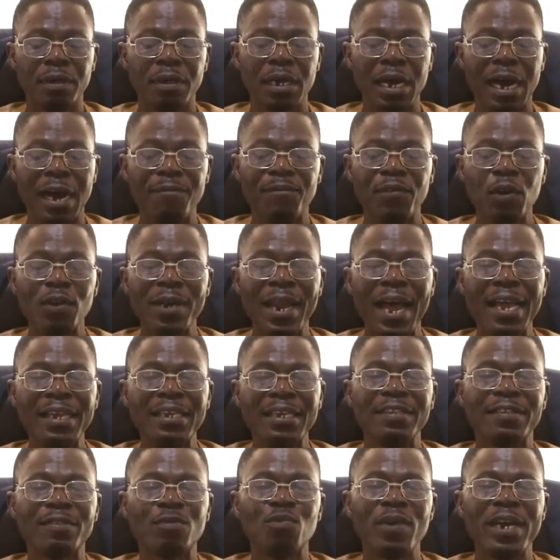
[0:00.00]
Alveolar
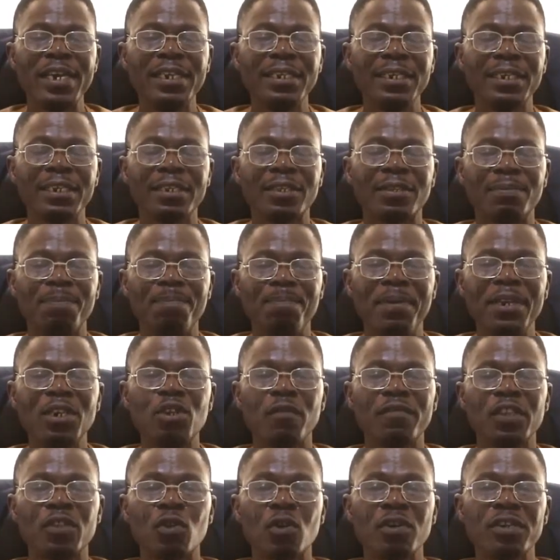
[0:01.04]
is when the blade
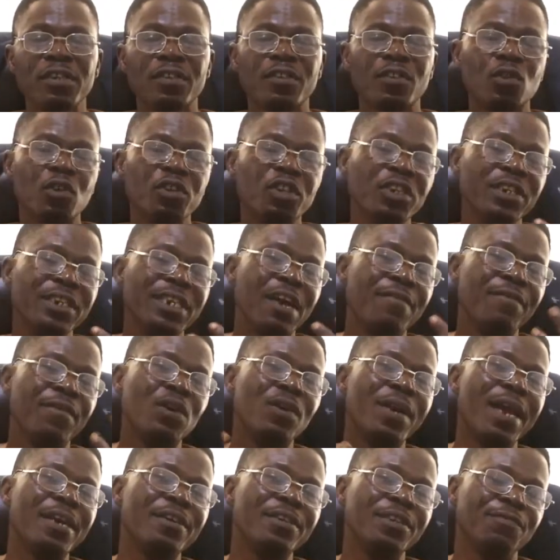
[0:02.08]
of the tongue is touching the
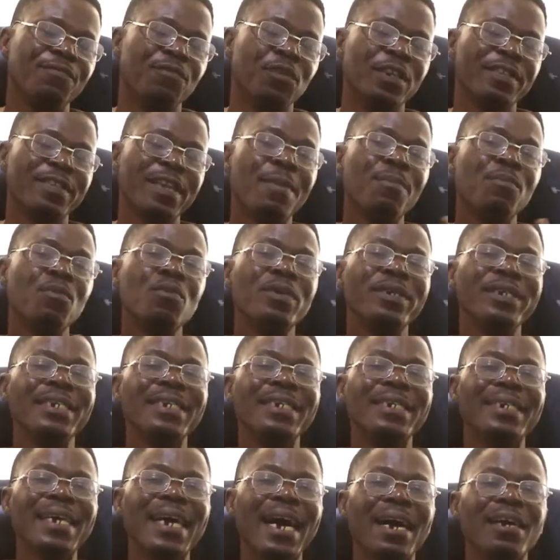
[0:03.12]
alveolar ridge. For example, the
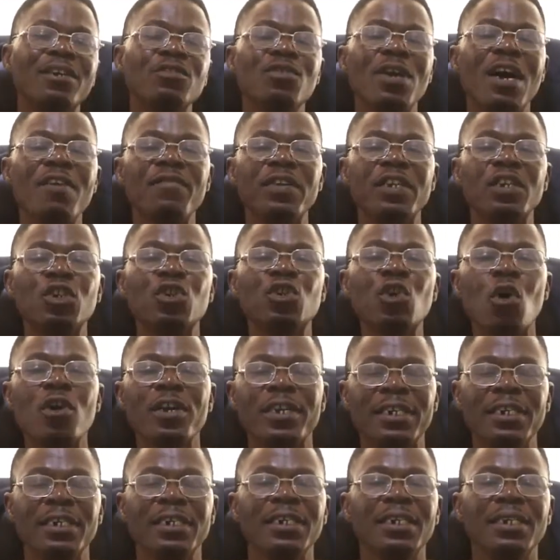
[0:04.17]
da you have in dog,
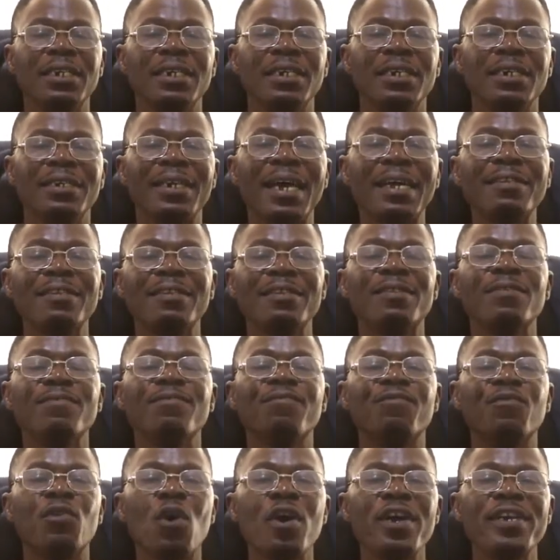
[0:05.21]
that is
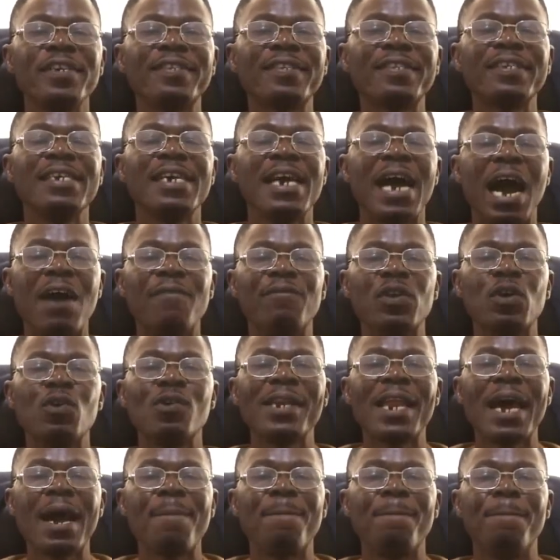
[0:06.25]
voiced
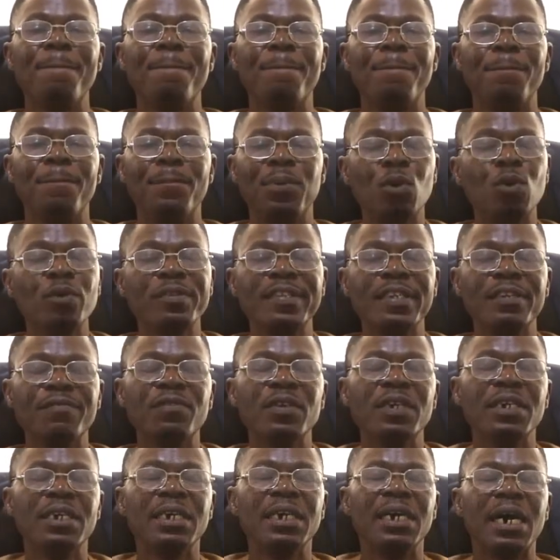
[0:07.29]
alveolar plosive.
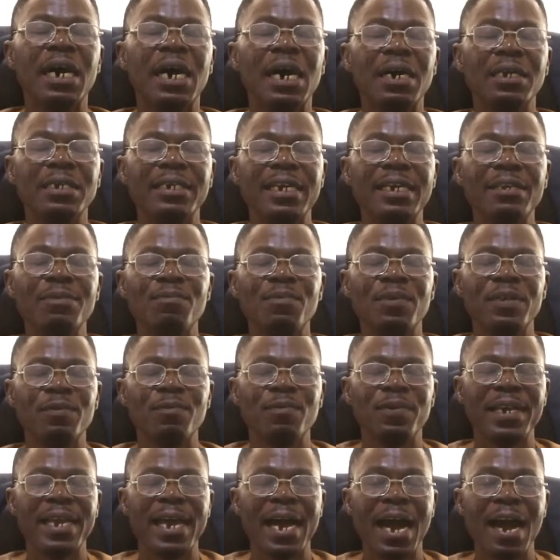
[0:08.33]
Then
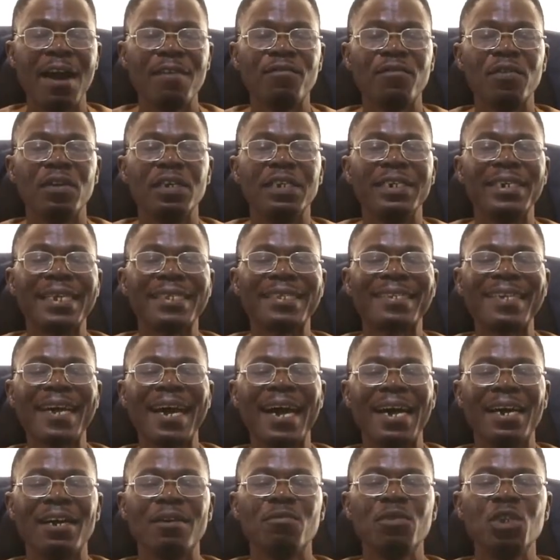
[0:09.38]
we have the
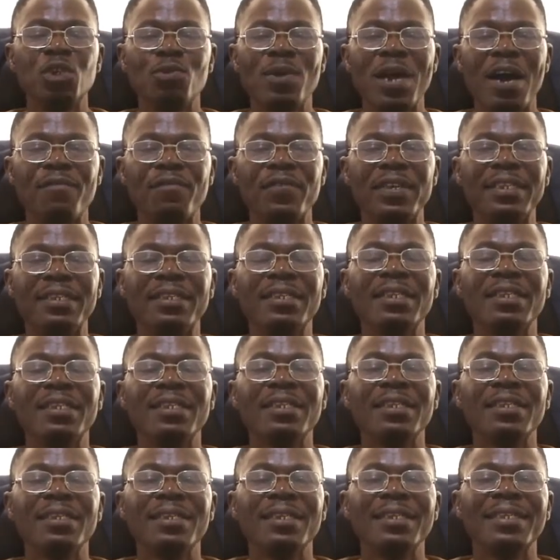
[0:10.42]
ta, which we have in
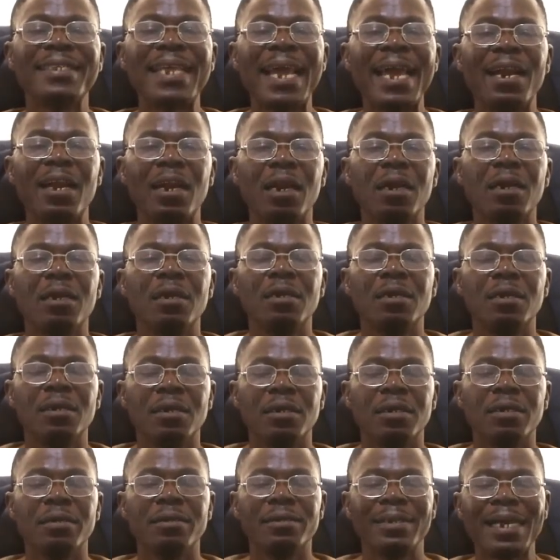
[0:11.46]
tell,
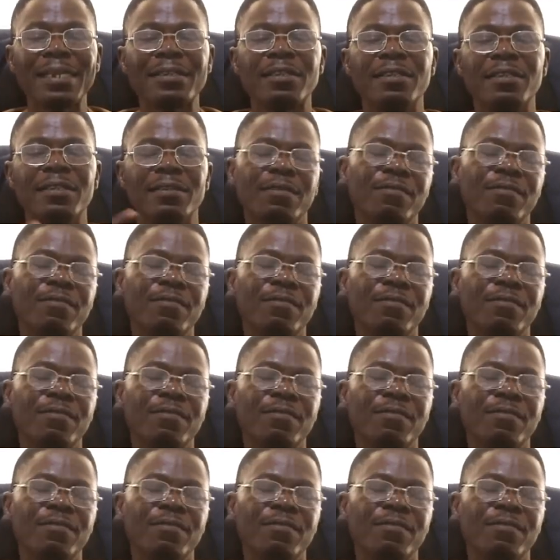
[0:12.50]
that is